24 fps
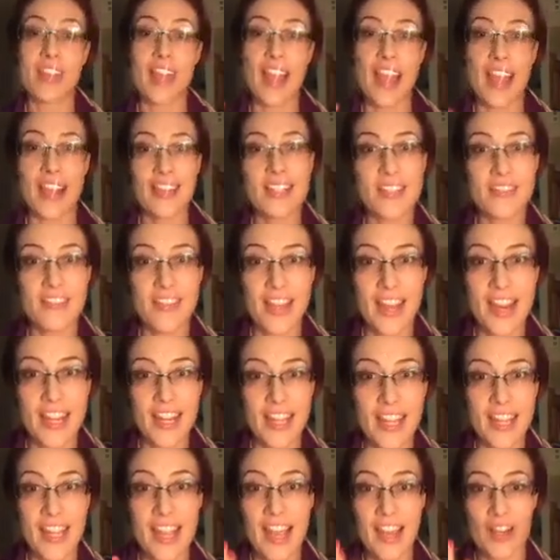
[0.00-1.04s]

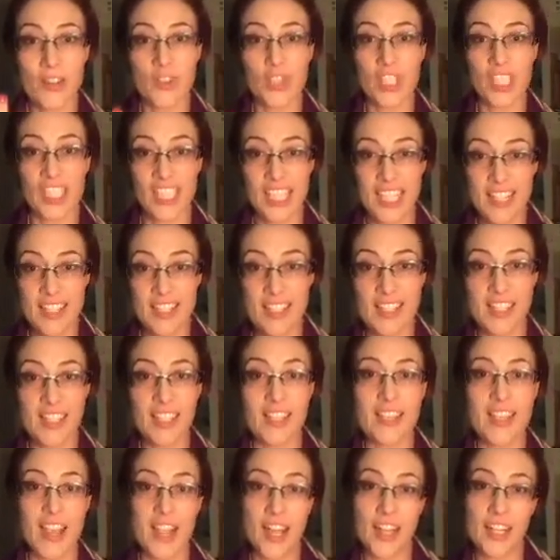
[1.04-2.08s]
activating and releasing
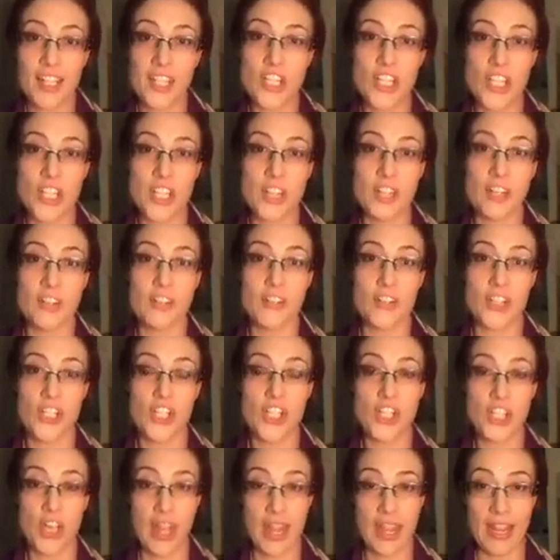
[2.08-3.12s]
the energy of
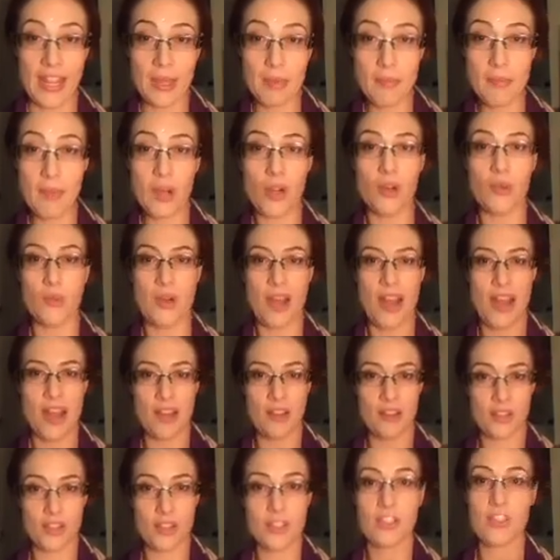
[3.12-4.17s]
shame
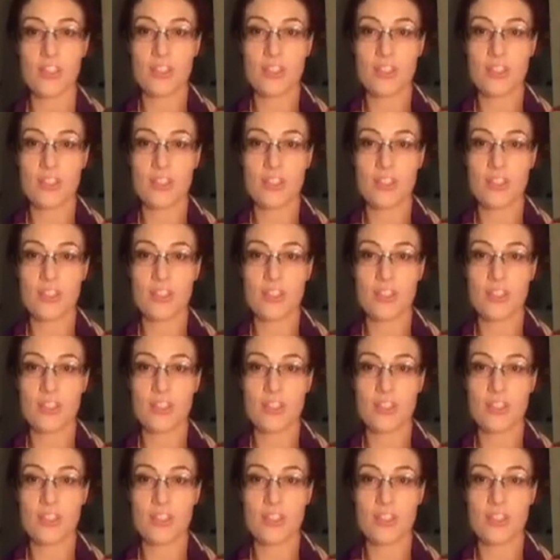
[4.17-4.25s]
around